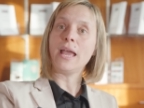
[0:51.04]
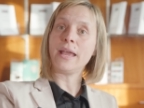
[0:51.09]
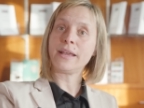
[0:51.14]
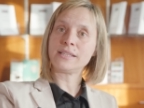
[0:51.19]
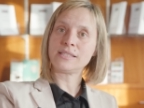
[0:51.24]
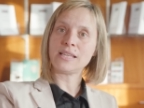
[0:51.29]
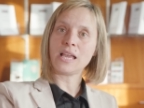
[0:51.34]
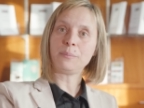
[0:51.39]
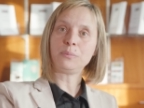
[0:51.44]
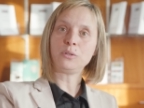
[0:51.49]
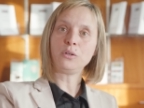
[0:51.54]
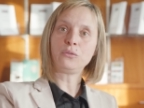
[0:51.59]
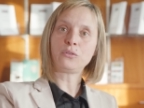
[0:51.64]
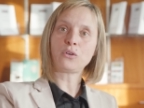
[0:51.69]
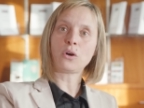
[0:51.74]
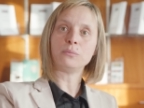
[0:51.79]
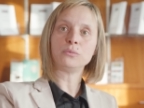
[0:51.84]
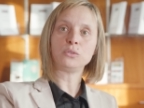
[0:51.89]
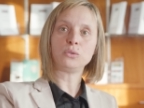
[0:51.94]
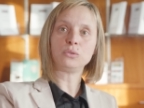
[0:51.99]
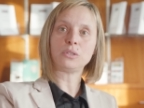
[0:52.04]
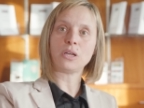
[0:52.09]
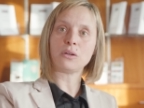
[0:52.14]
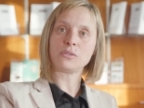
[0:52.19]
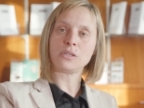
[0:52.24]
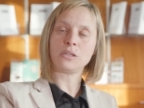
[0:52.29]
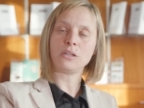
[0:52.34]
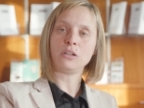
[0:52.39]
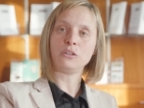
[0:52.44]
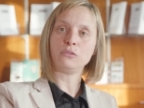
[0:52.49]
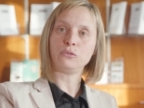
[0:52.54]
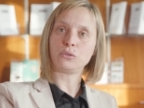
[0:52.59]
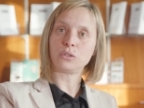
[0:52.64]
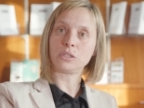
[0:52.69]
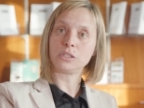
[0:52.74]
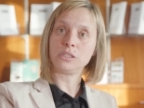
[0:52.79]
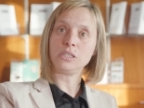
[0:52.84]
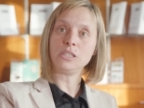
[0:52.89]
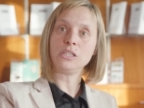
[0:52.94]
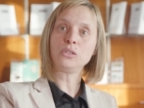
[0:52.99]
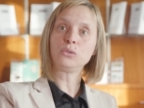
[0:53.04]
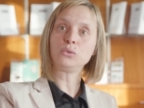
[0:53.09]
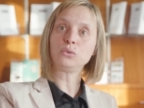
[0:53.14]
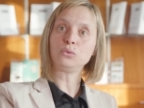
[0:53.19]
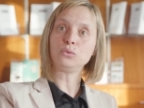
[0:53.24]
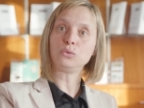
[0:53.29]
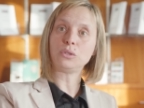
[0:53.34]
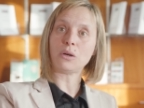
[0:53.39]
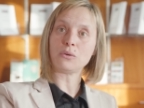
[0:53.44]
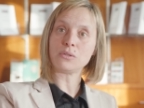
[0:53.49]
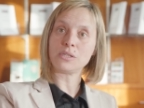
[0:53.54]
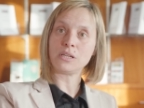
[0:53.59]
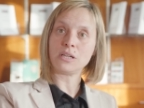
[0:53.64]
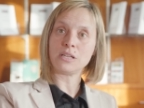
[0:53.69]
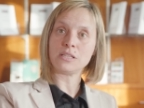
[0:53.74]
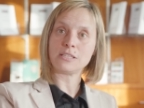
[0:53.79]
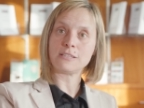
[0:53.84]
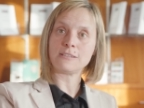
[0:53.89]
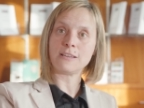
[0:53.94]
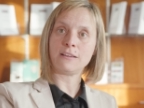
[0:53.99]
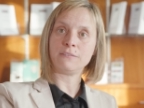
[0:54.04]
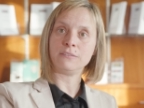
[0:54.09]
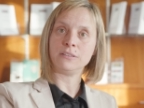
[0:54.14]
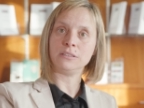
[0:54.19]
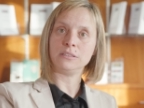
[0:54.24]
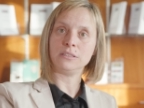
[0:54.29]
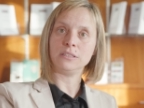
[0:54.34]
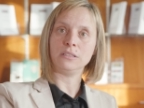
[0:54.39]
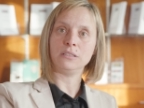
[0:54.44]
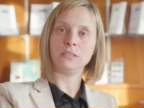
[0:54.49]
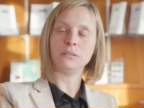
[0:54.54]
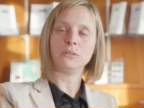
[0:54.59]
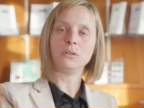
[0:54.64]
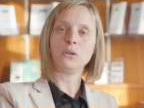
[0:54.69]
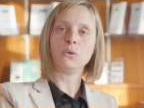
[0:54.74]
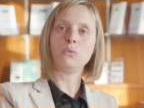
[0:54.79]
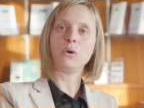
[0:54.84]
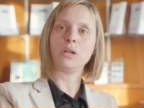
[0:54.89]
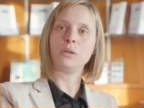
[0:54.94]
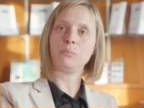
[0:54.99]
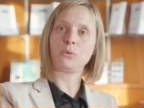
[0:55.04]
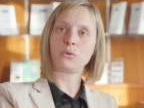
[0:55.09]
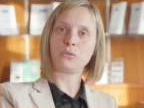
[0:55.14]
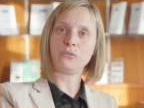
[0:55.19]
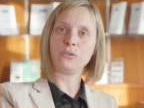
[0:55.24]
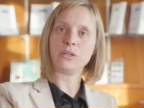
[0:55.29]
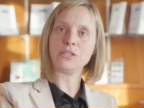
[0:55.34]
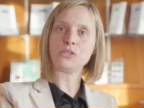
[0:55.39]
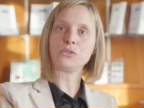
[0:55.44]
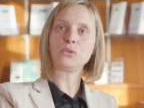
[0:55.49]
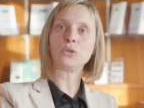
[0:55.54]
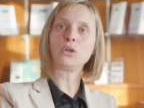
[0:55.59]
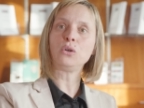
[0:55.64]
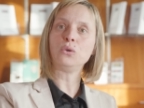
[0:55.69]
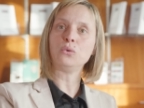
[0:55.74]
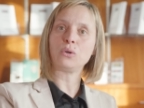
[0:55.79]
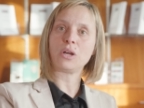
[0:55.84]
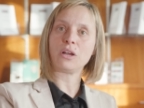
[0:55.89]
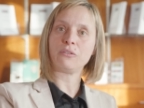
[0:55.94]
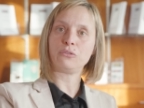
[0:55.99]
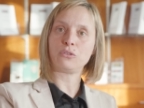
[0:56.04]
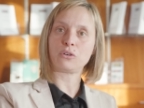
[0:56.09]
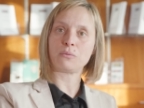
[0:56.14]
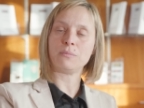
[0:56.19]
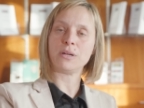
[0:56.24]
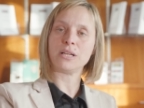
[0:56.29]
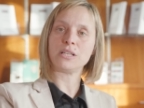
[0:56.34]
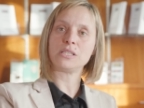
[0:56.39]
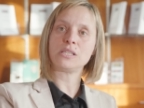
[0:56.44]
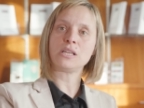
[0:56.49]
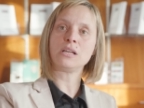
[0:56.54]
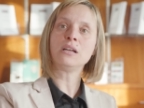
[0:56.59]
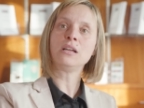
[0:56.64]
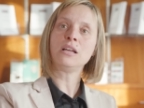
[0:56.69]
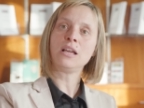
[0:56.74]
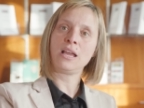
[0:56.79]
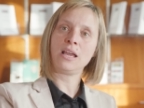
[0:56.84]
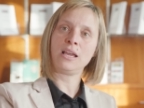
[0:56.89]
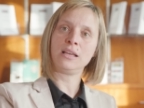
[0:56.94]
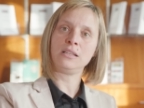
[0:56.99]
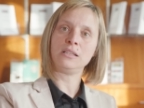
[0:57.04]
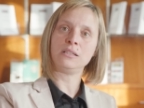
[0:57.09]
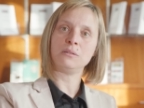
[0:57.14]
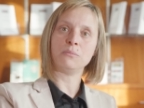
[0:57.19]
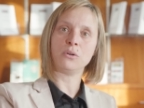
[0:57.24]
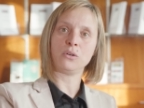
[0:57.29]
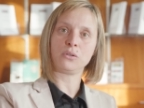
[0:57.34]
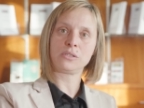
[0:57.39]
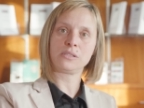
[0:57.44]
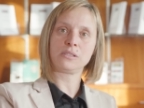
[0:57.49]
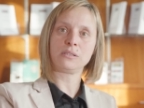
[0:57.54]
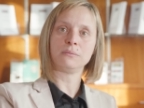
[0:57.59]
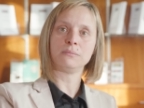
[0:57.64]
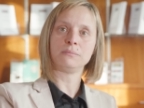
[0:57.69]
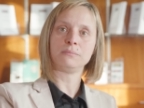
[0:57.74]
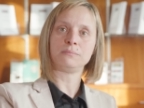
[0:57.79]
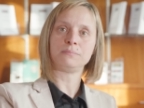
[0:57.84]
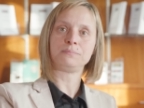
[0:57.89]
except from 2014 to 2017, when Professor Luca Formaggia headed MOX.